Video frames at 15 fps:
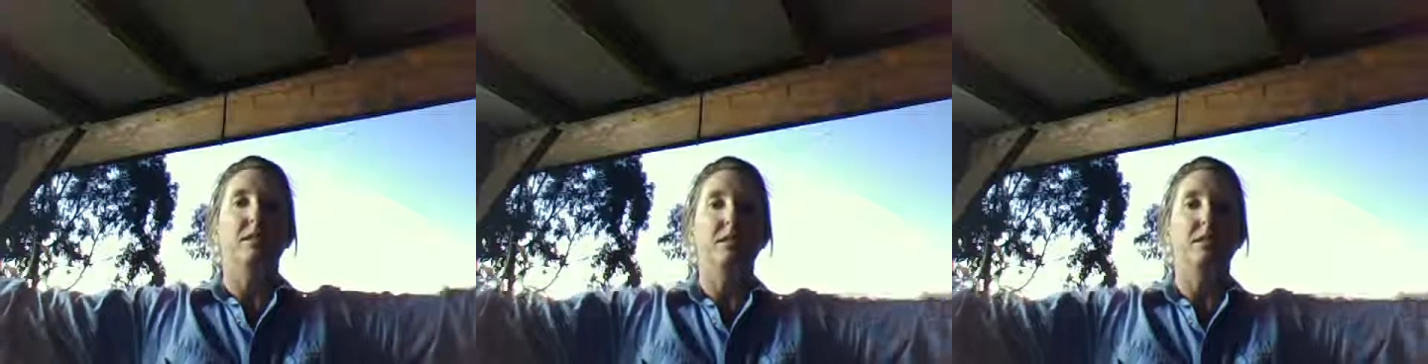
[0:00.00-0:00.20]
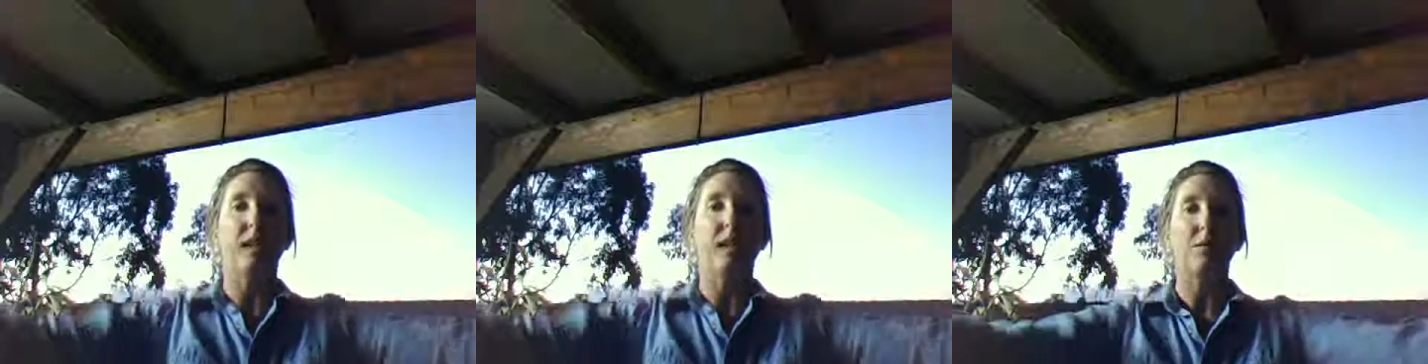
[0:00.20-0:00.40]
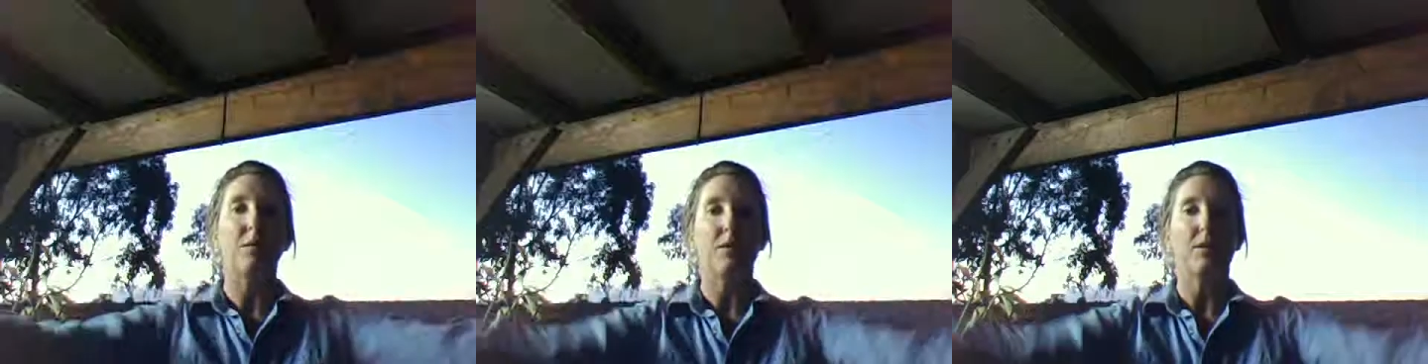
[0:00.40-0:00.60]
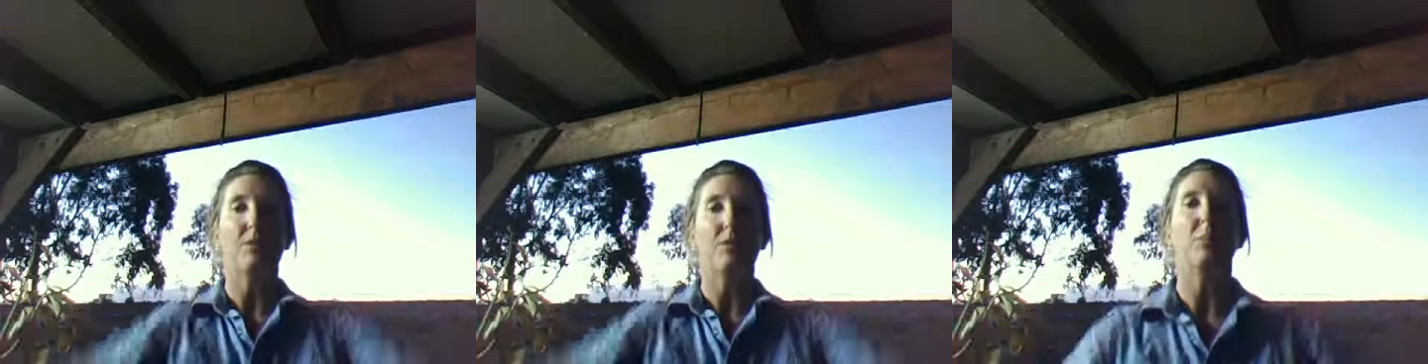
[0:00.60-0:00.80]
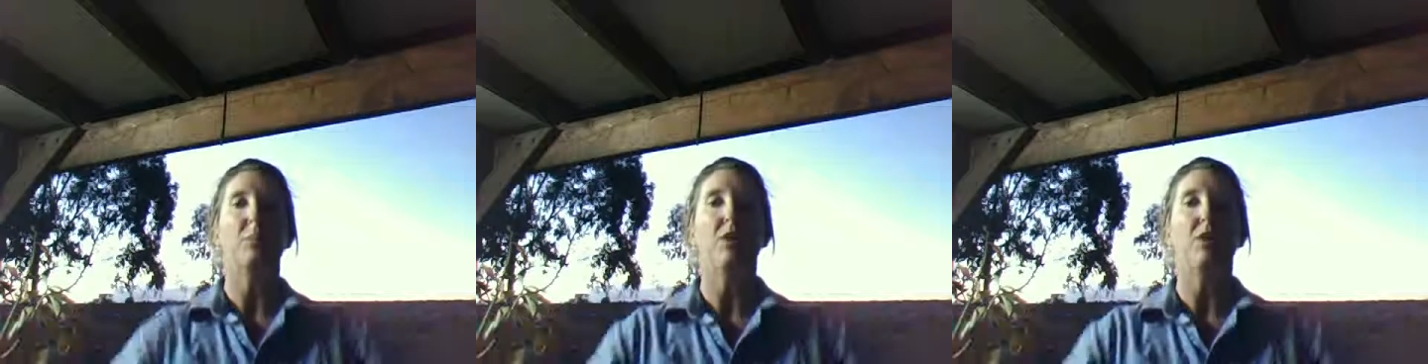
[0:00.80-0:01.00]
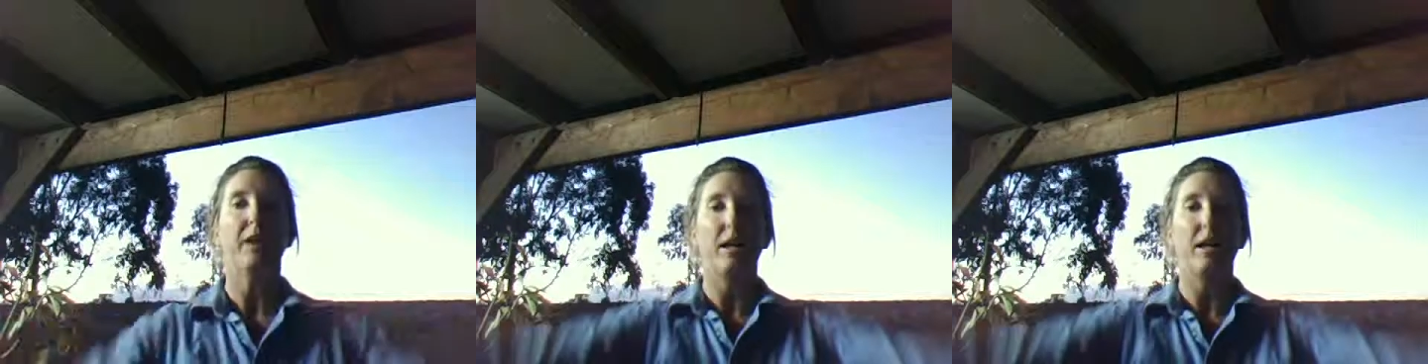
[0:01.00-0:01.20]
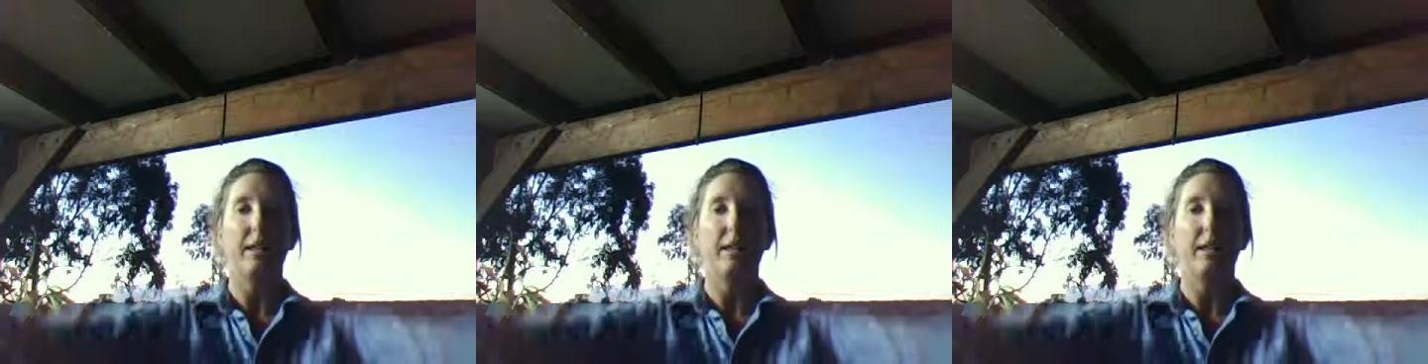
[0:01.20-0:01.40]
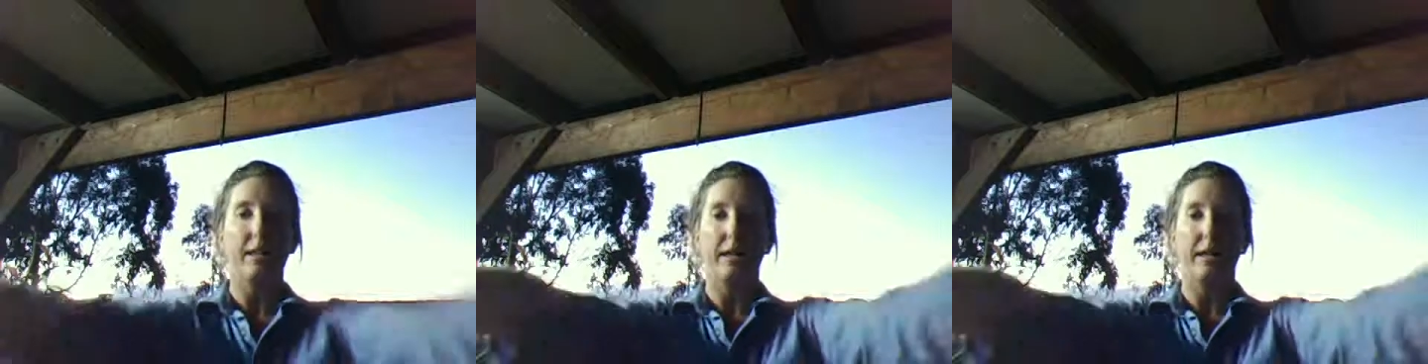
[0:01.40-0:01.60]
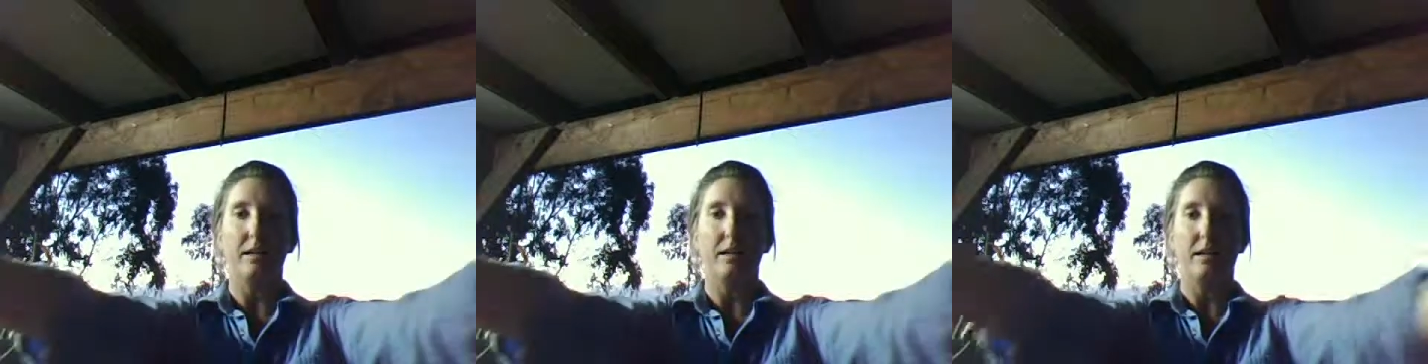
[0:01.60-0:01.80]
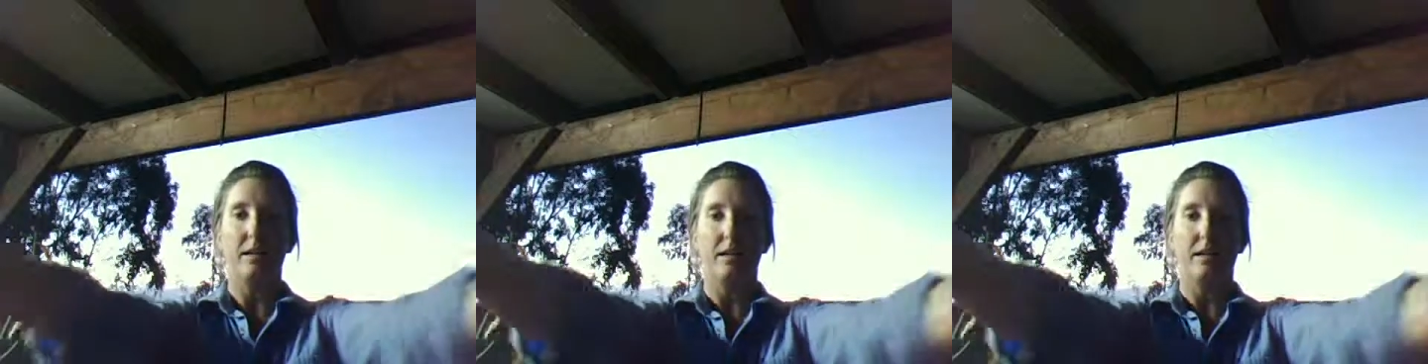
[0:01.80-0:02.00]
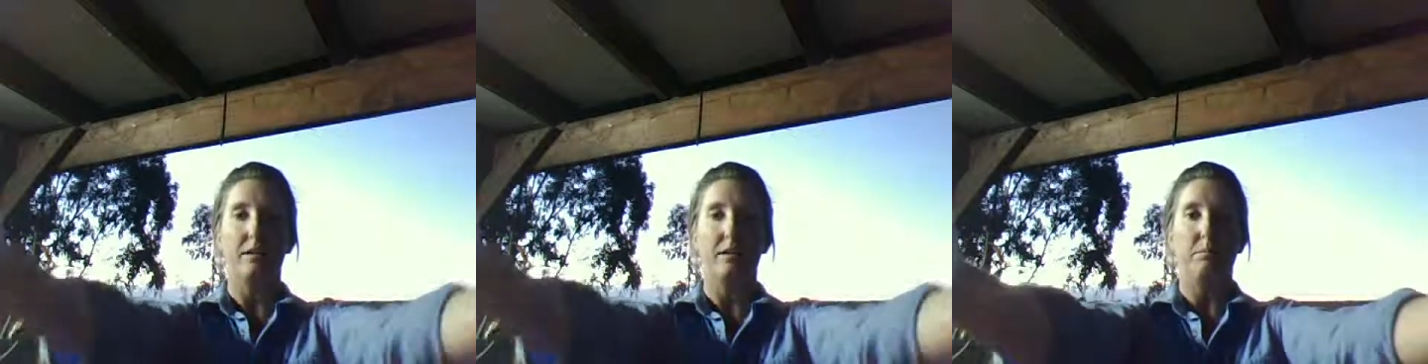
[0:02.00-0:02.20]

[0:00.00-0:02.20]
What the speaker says: start with, you might only get a